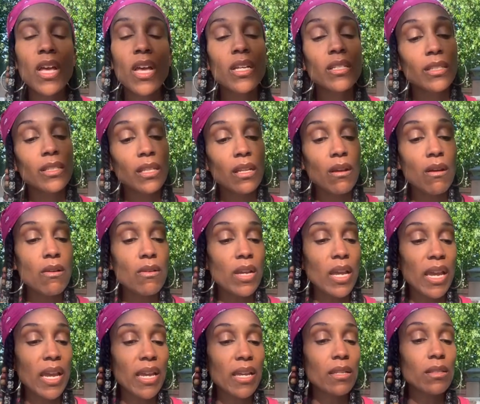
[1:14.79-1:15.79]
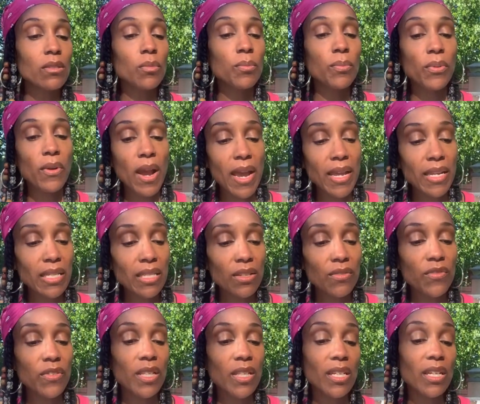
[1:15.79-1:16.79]
So it's like, okay, so pride is a
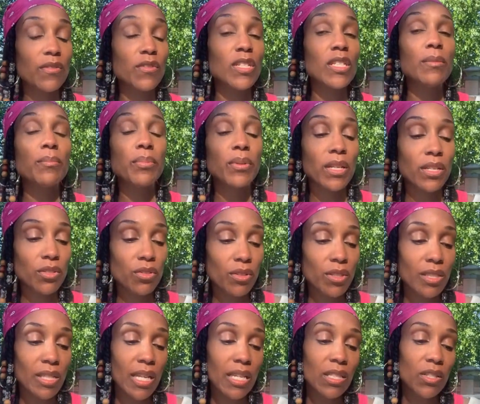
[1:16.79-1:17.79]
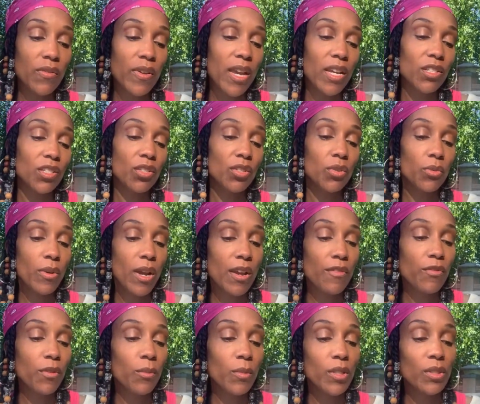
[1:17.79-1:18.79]
feeling of deep pleasure or satisfaction derived
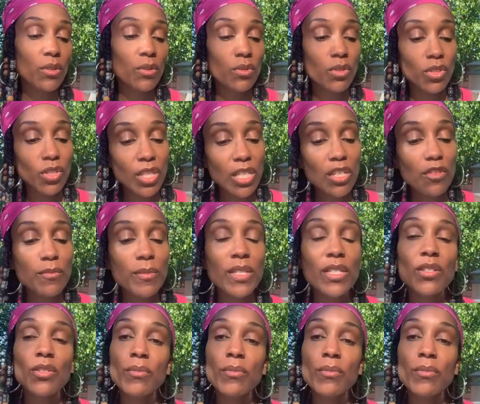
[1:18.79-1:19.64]
from one's own achievements.